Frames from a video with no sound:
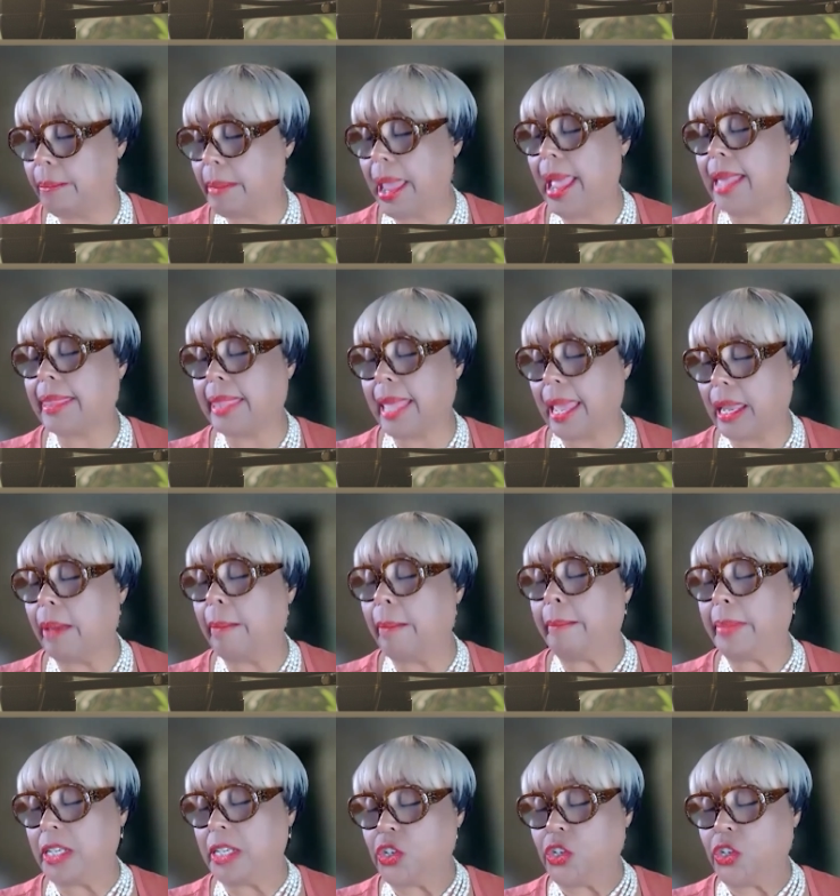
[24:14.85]
have that
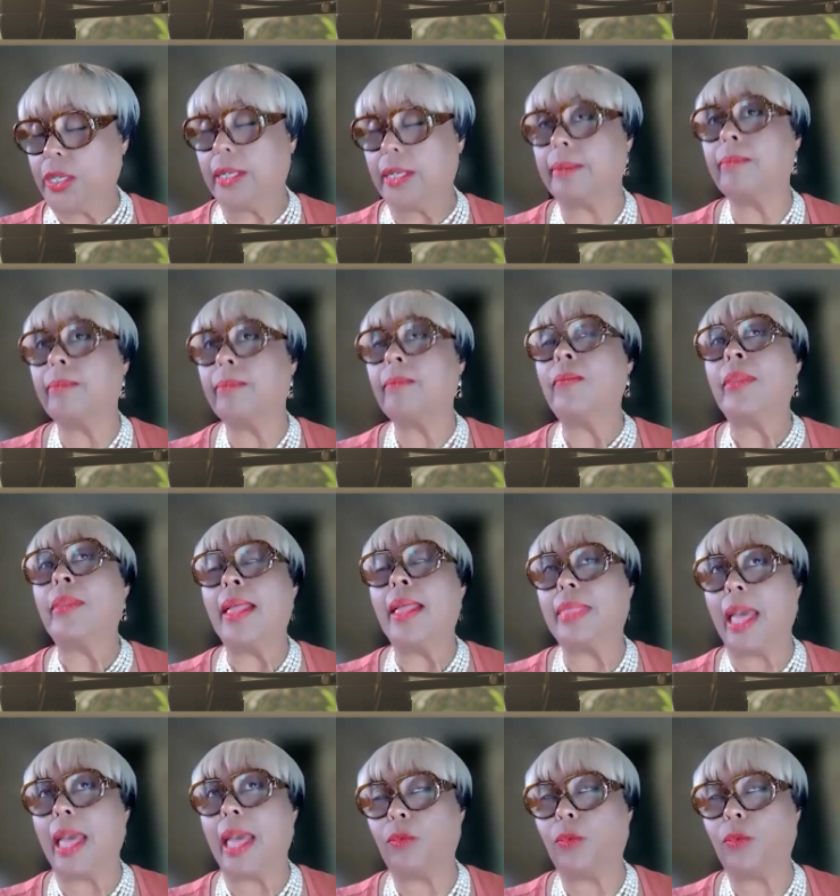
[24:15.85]
commission
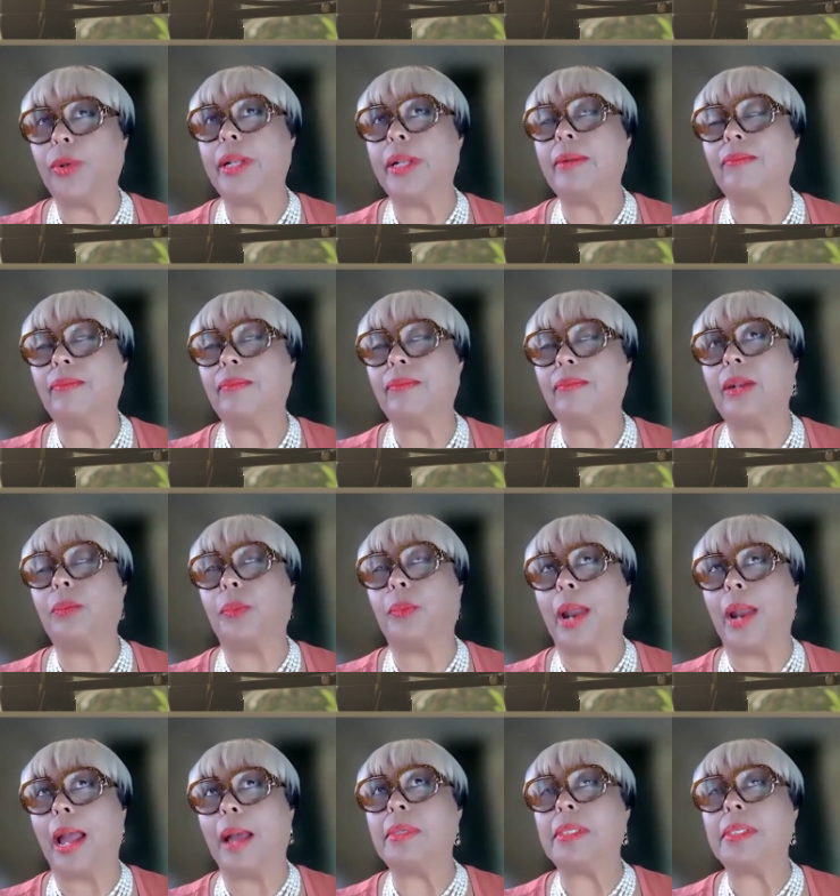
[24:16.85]
that renovated
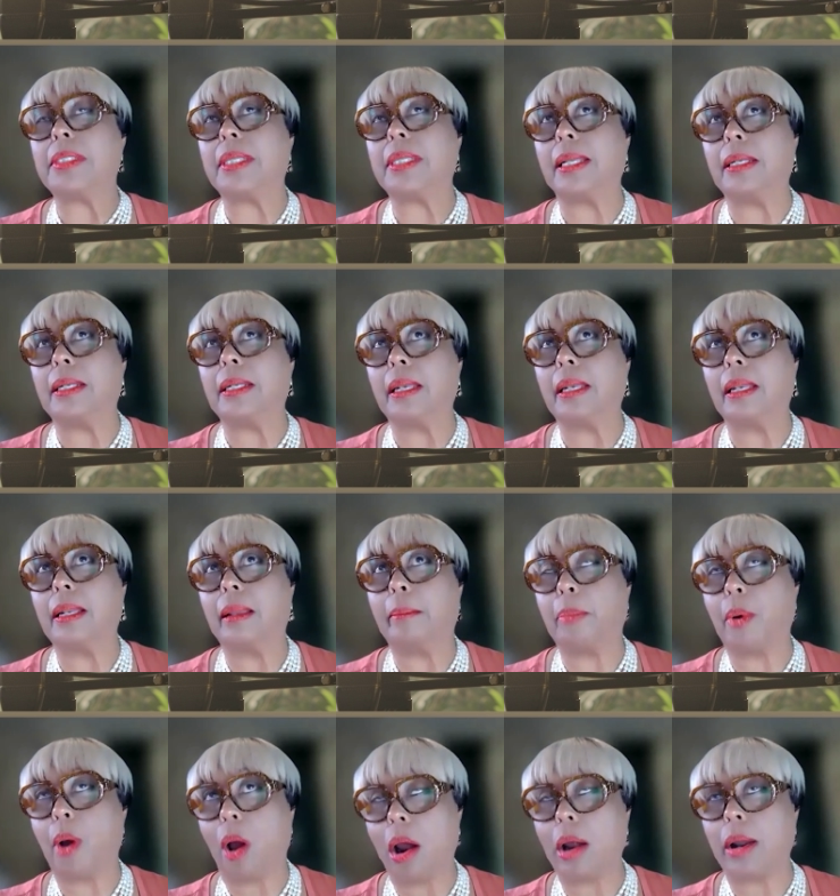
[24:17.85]
Robinson
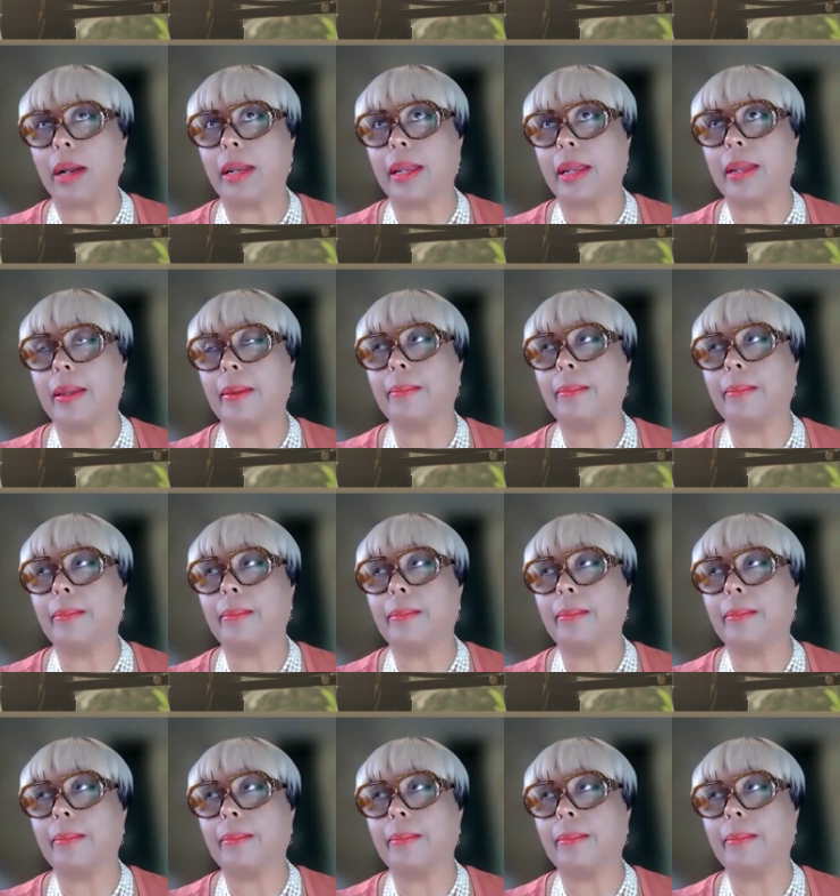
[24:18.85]
Park.